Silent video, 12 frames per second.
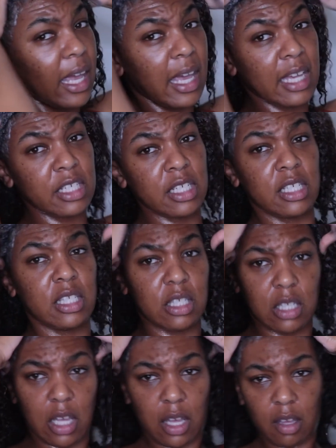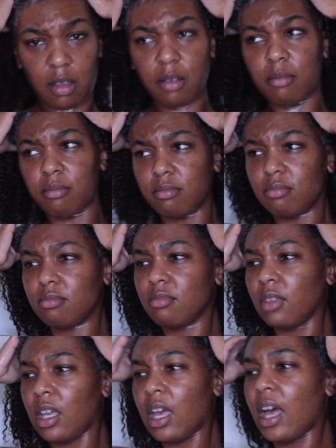edges.
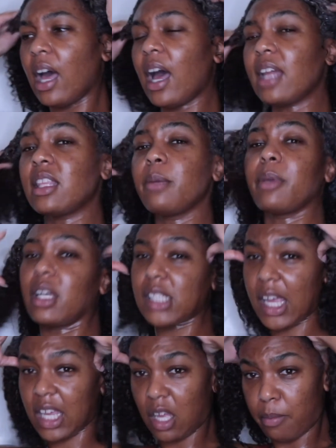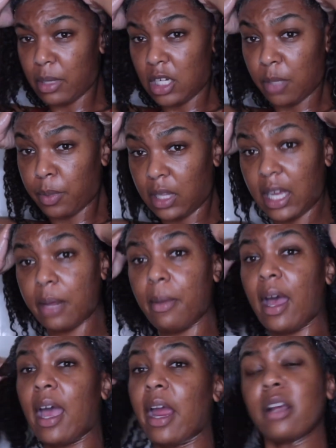I think because I kept manipulating
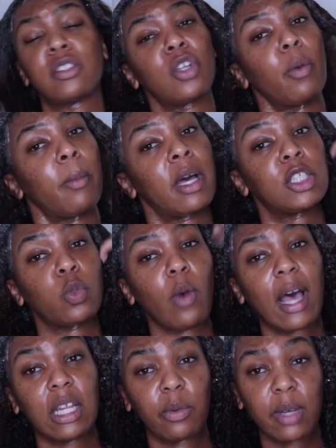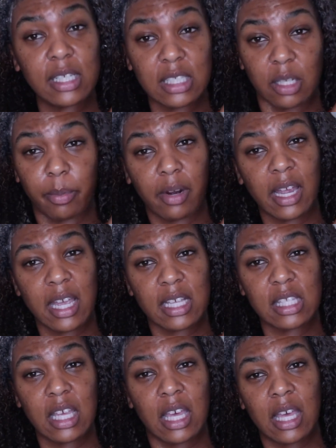my hair so much while it was in the
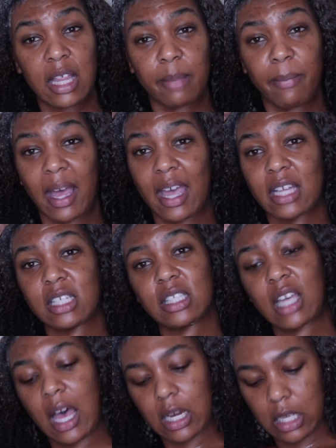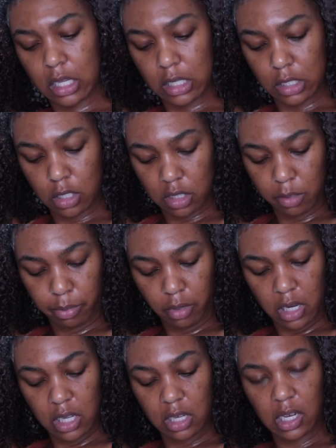braid, my edges kind of took the
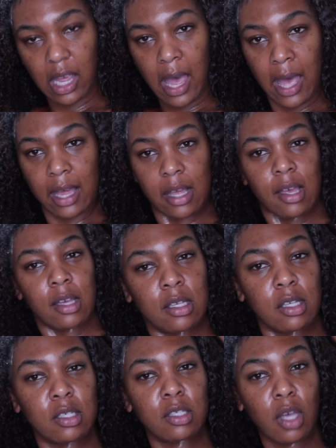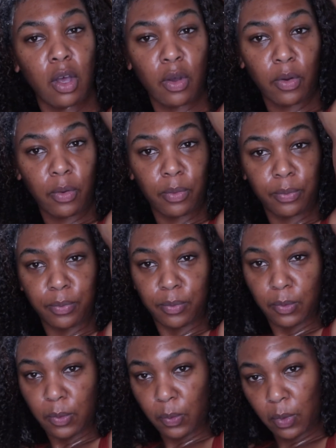brunt of that. So
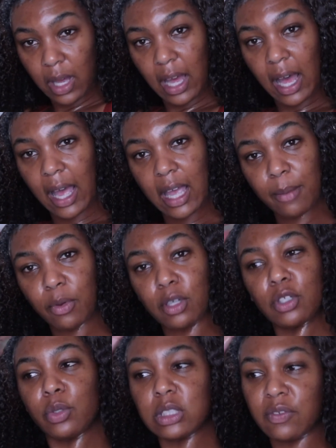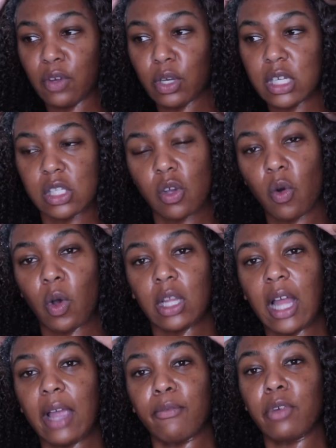what I am going to do is focus
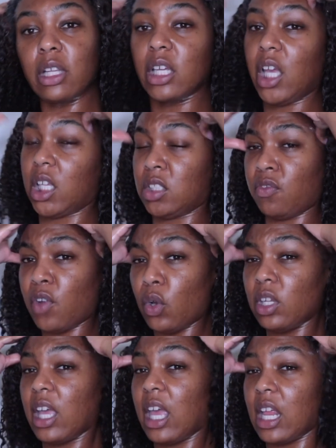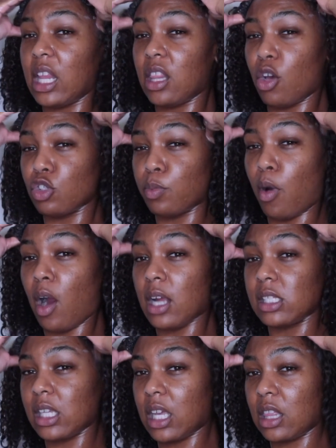on like really exfoliating those
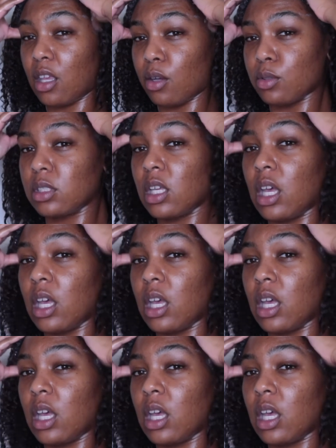parts to get those